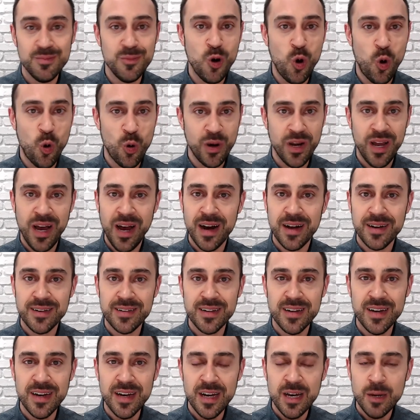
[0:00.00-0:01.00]
Or not.
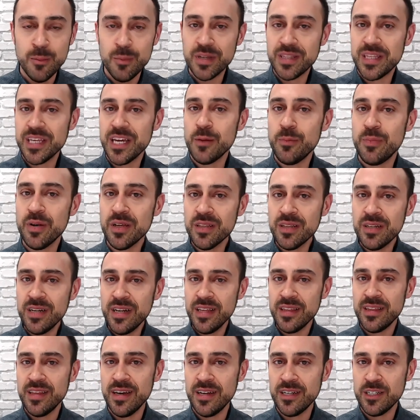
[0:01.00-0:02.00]
But the ability
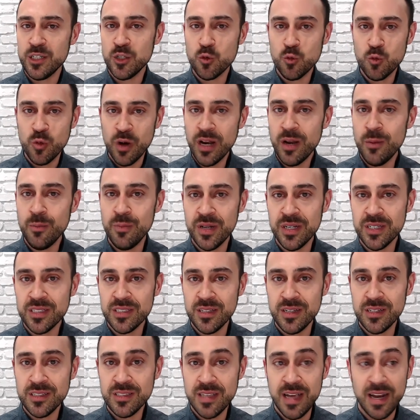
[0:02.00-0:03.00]
then to run a
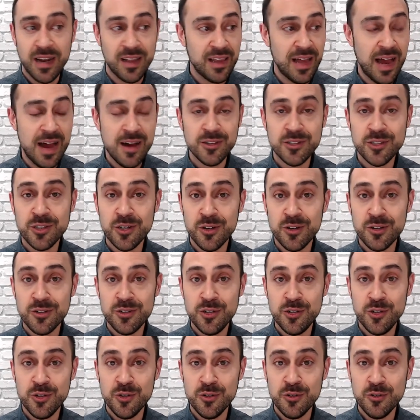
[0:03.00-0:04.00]
business that allows her
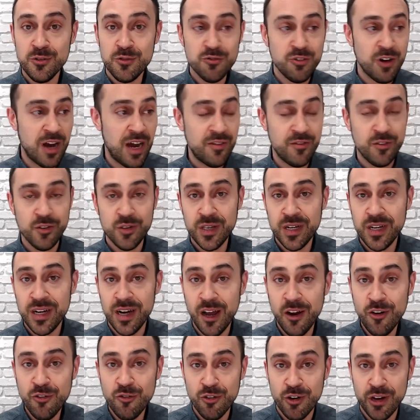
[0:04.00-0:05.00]
to travel the
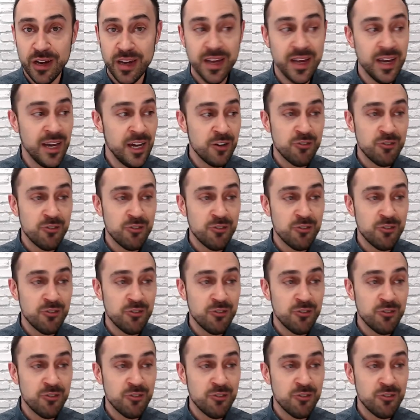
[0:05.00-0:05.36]
country,